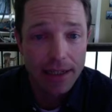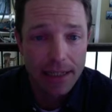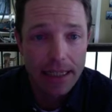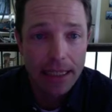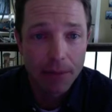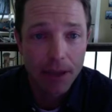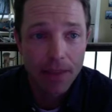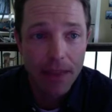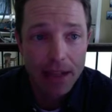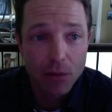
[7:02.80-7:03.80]
team,
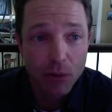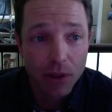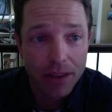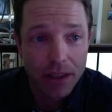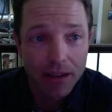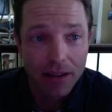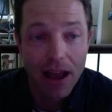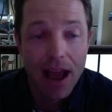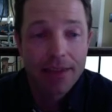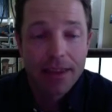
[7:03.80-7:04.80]
and that's really
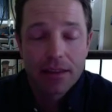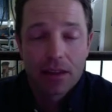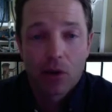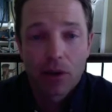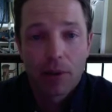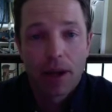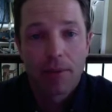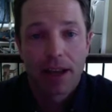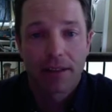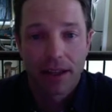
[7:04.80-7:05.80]
I think the only way to
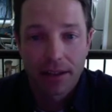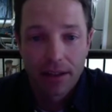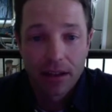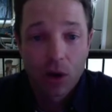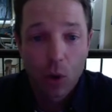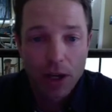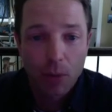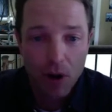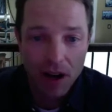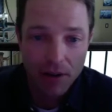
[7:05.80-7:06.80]
make
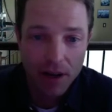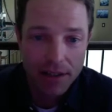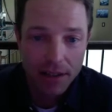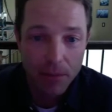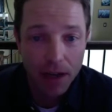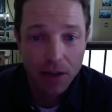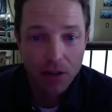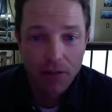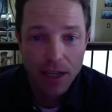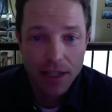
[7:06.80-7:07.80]
quick progress in medical
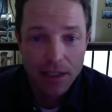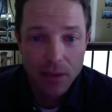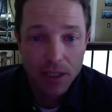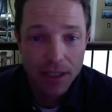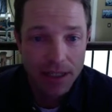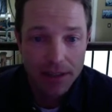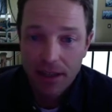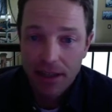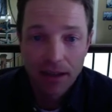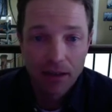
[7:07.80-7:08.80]
devices, because
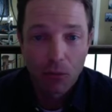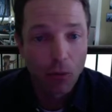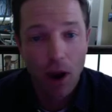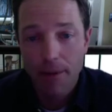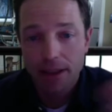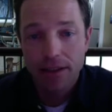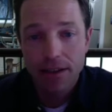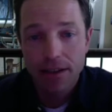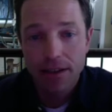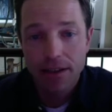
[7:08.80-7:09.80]
the
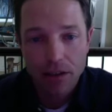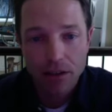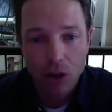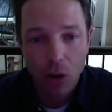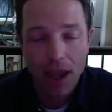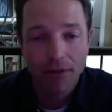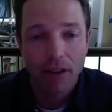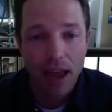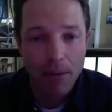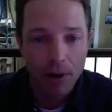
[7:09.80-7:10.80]
doctors don't have
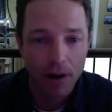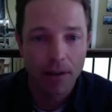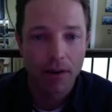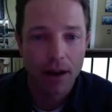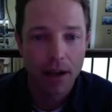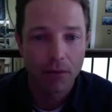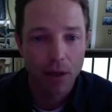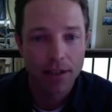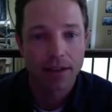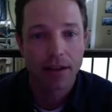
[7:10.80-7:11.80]
a library in their head of
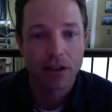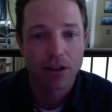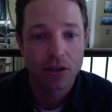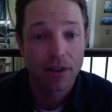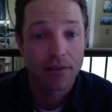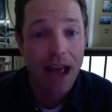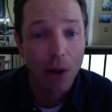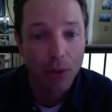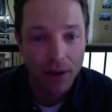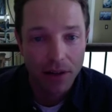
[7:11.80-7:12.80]
what technologies are even
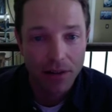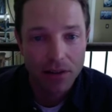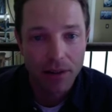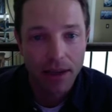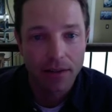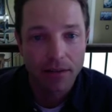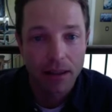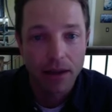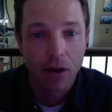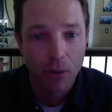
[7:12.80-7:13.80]
out there. So they
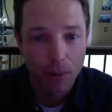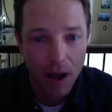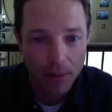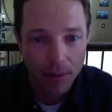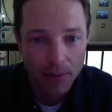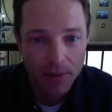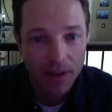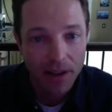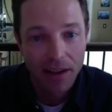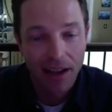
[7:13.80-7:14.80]
know the problems,
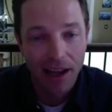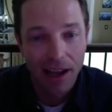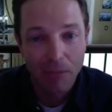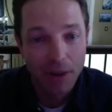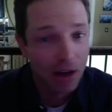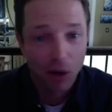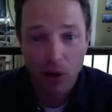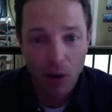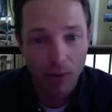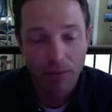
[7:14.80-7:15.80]
but they don't
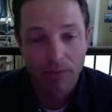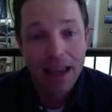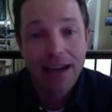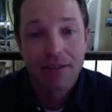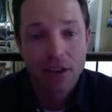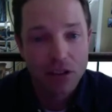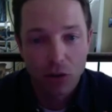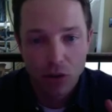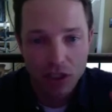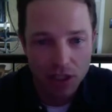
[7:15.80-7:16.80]
know any of the
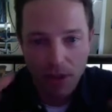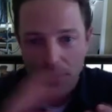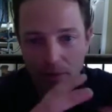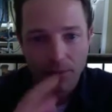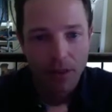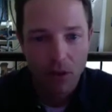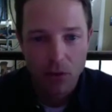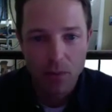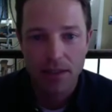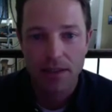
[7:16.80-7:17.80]
solutions to be able to fit
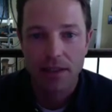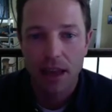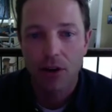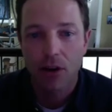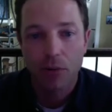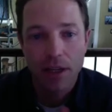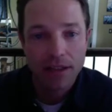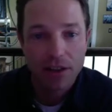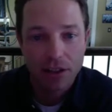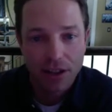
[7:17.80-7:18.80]
those pieces together. And we
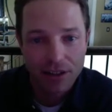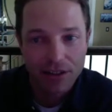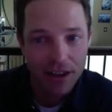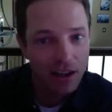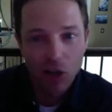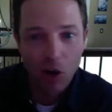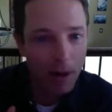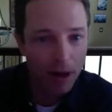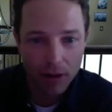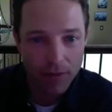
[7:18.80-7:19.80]
as engineers know
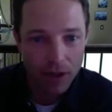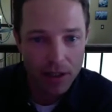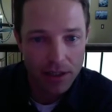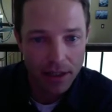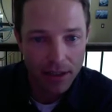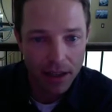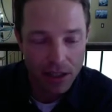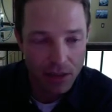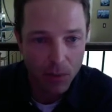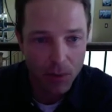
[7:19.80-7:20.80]
about all the various
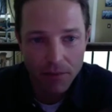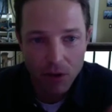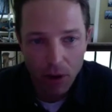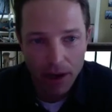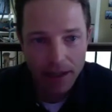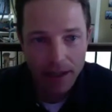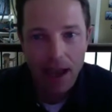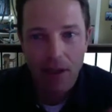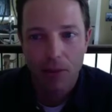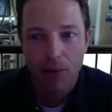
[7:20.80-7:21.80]
technologies, but we have no idea
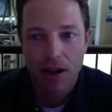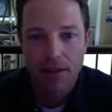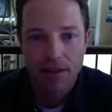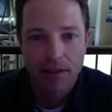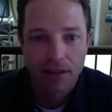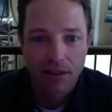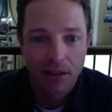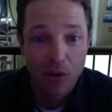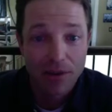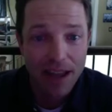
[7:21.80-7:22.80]
how the process
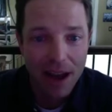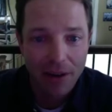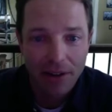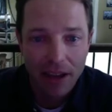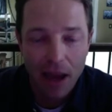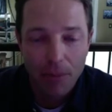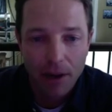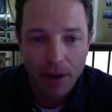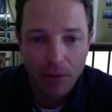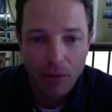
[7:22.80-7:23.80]
goes down in the
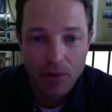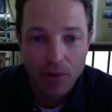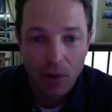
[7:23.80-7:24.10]
operating room. So